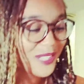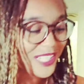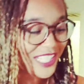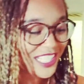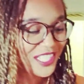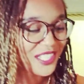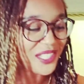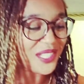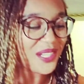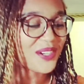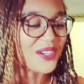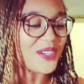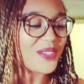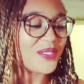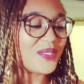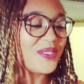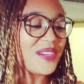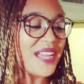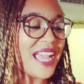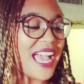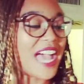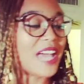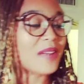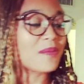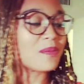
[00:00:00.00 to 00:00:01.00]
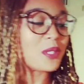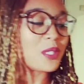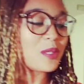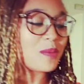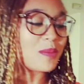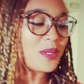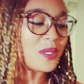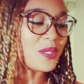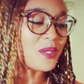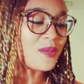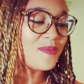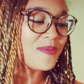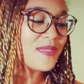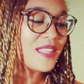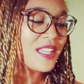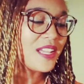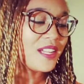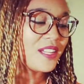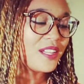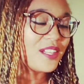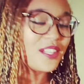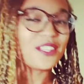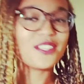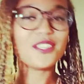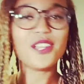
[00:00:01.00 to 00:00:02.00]
is so admirable.
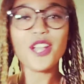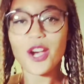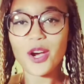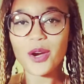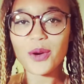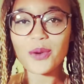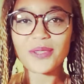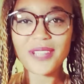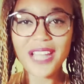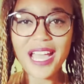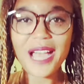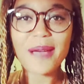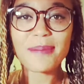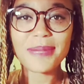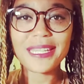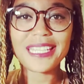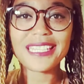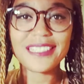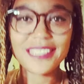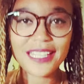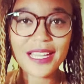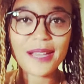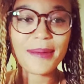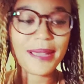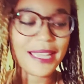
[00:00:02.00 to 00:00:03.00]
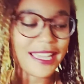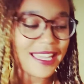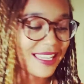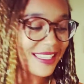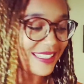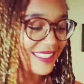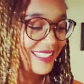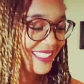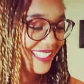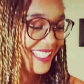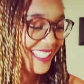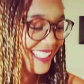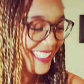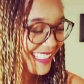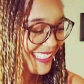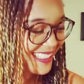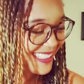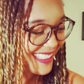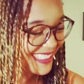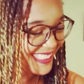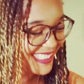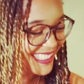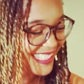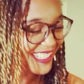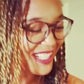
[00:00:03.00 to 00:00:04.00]
No, not me, dumbass.
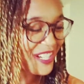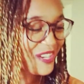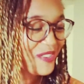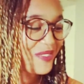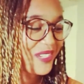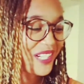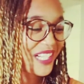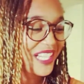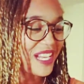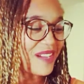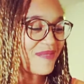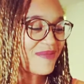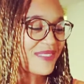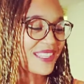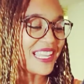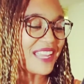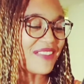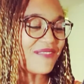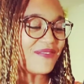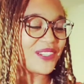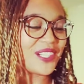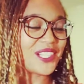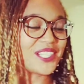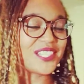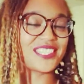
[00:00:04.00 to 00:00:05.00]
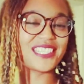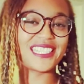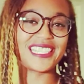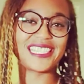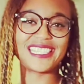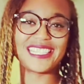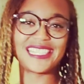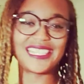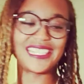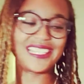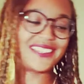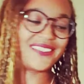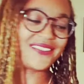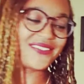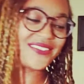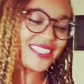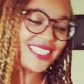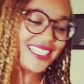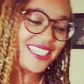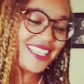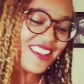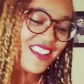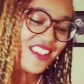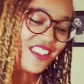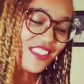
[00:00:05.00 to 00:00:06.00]
The overcoming adversity stuff.
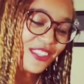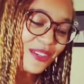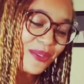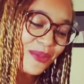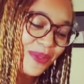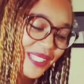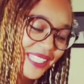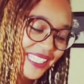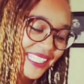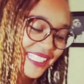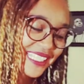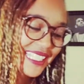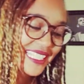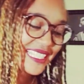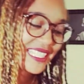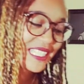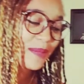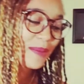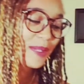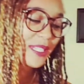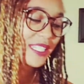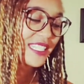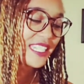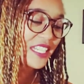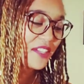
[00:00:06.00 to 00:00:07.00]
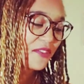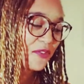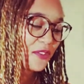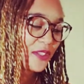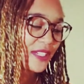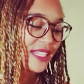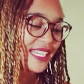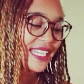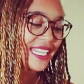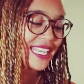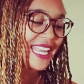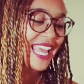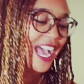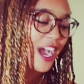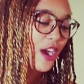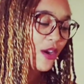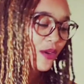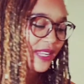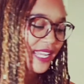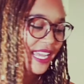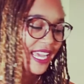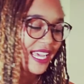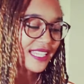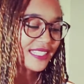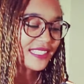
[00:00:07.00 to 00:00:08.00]
The willingness to be different, an
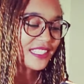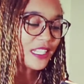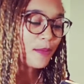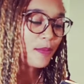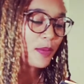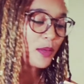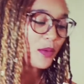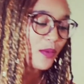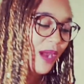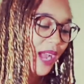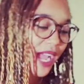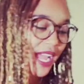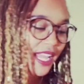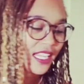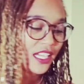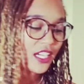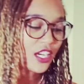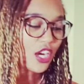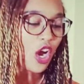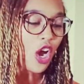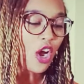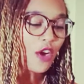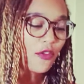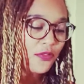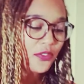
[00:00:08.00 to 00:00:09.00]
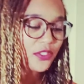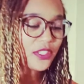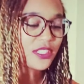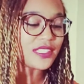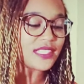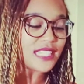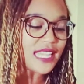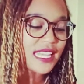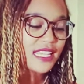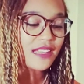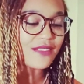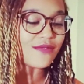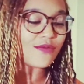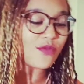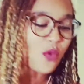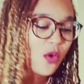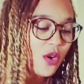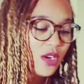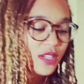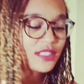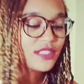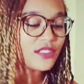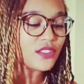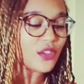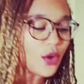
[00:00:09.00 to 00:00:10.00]
outcast, a pariah, all for the sake of
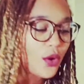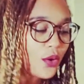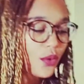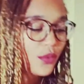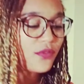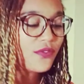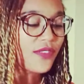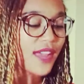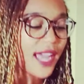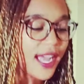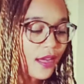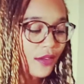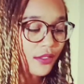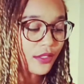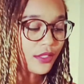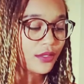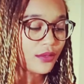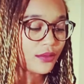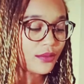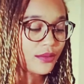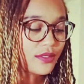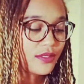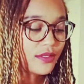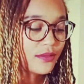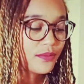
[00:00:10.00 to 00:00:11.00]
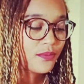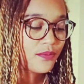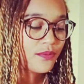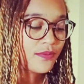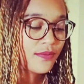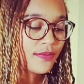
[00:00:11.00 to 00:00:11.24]
one's own values.